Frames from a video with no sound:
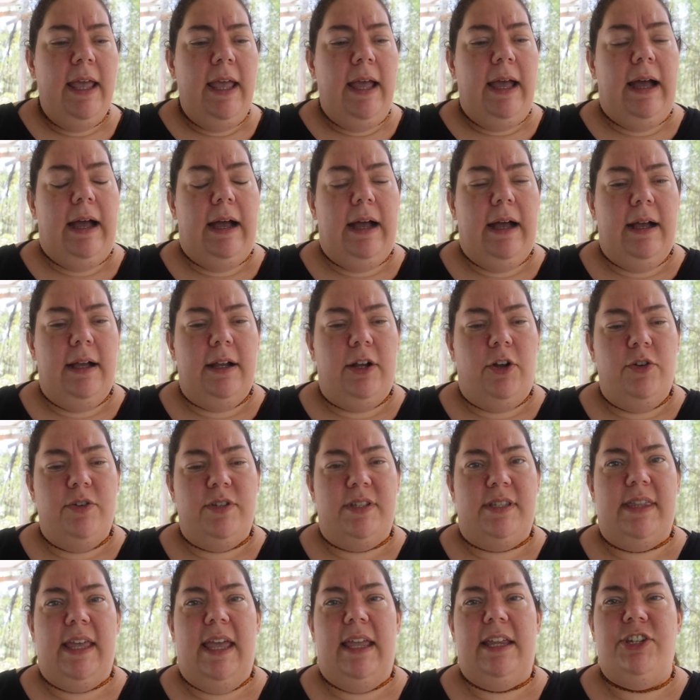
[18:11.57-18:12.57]

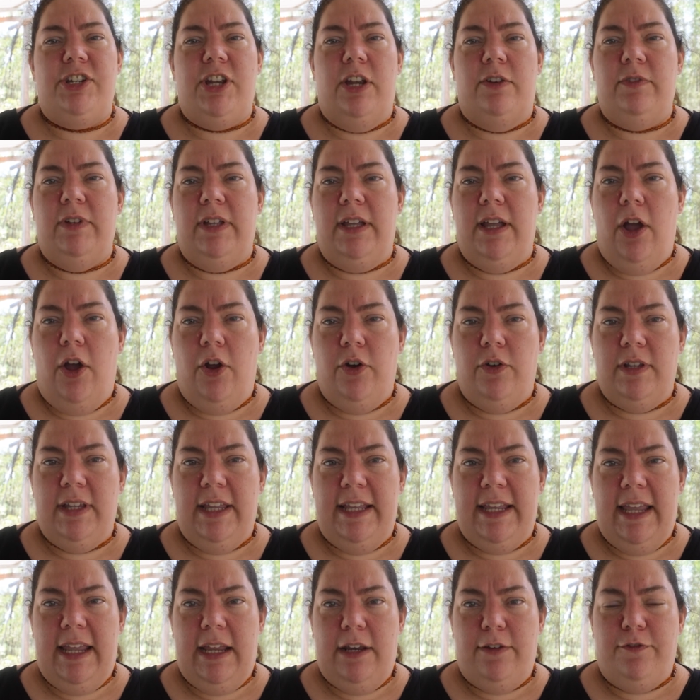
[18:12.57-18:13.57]
because uh, they generally
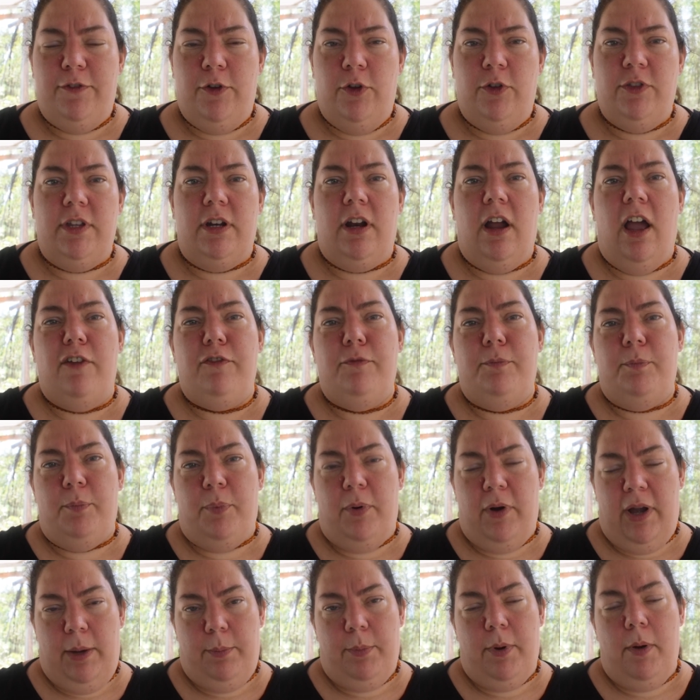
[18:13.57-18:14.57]
only eat food that I've
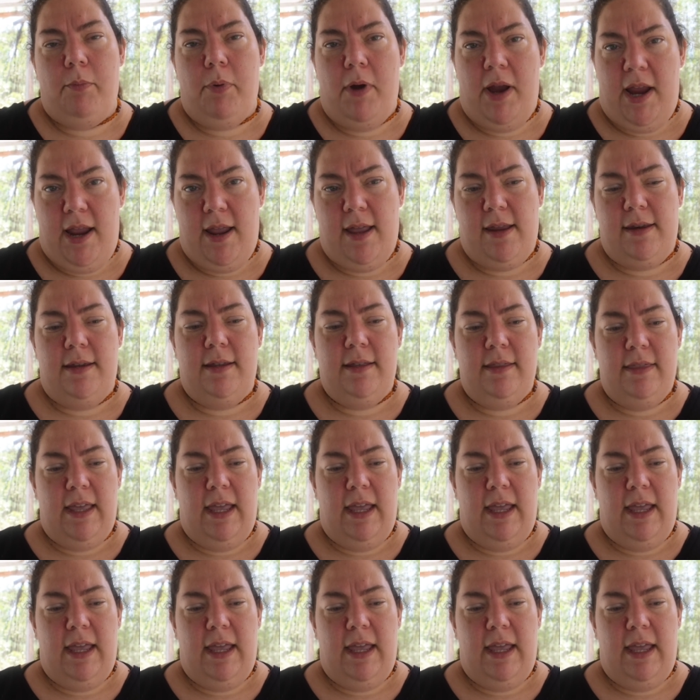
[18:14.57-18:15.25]
pre-prepared.